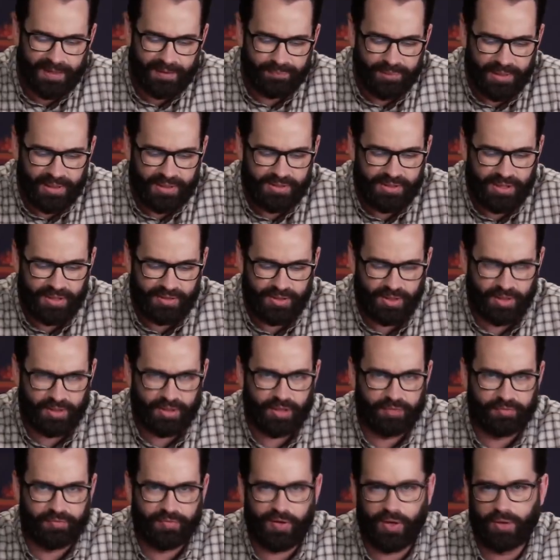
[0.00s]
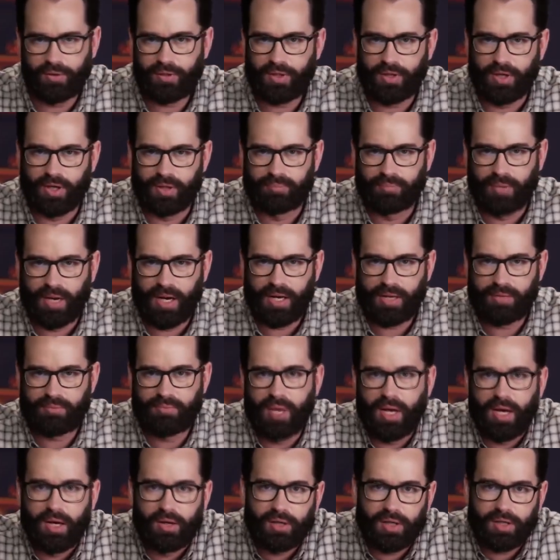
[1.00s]
But he says, "Oh, they voted on my
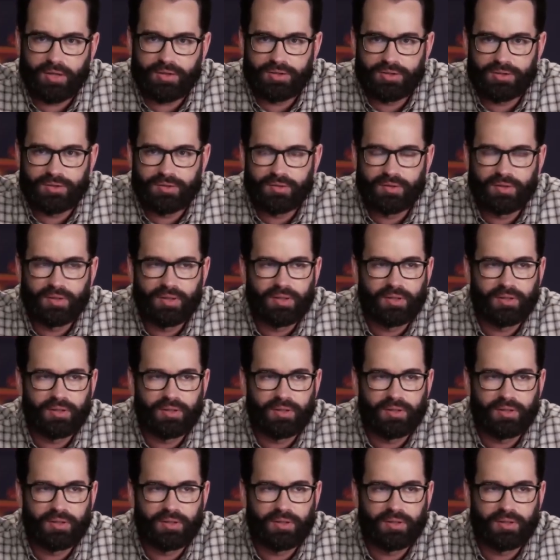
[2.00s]
marriage."